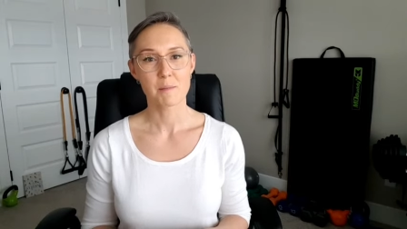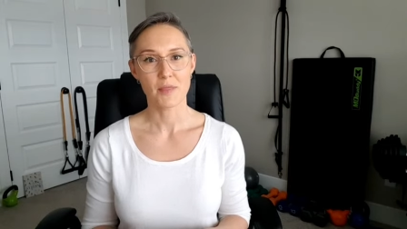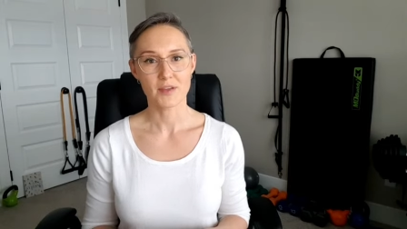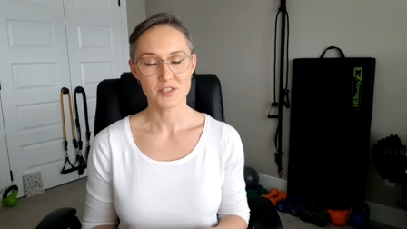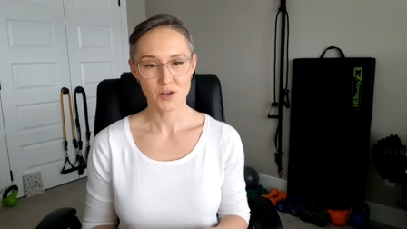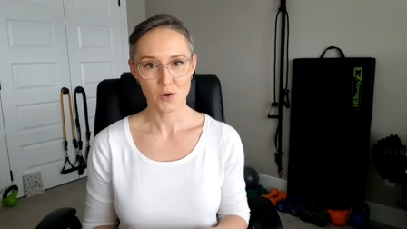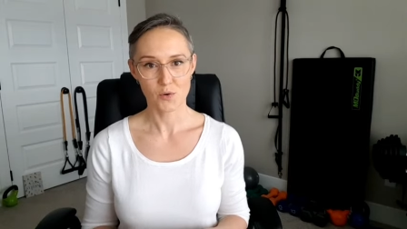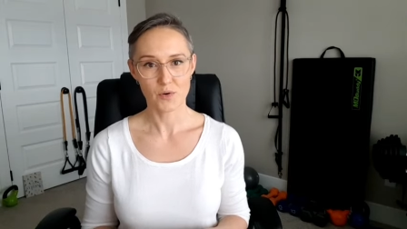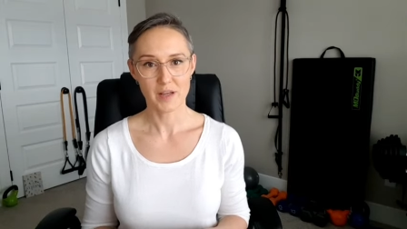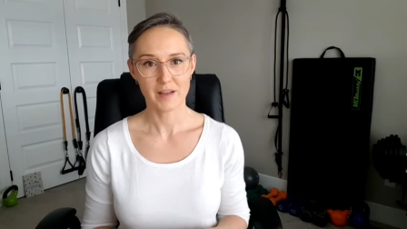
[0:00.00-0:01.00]
but the
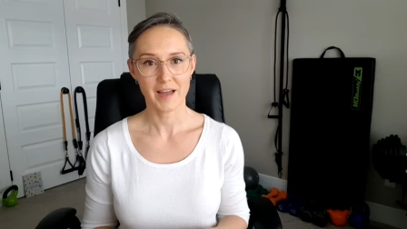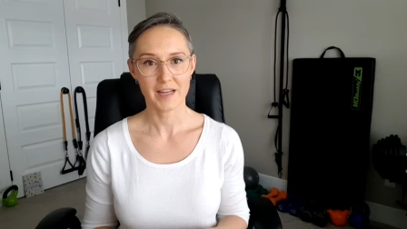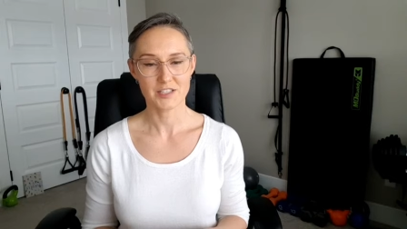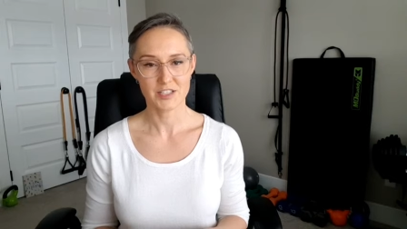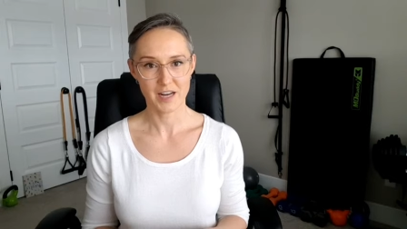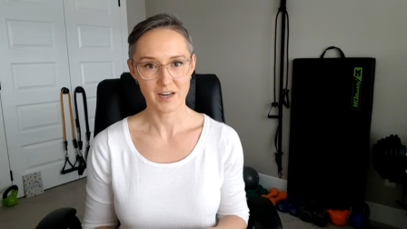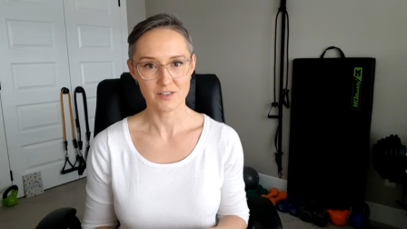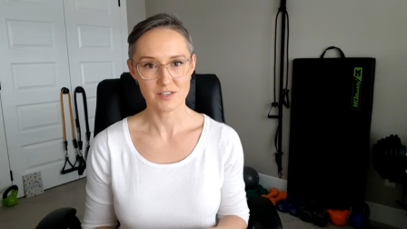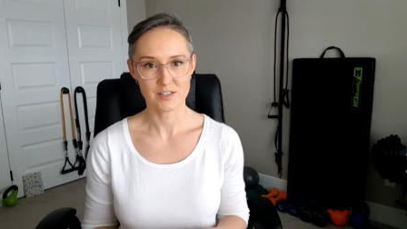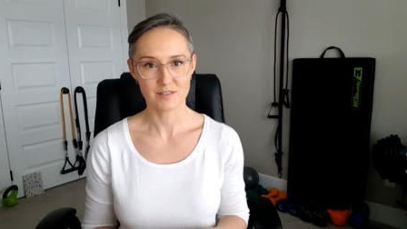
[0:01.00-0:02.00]
tone had
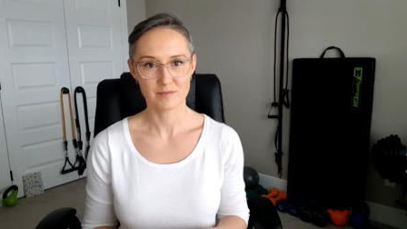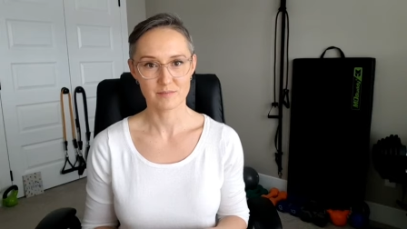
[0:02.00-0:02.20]
changed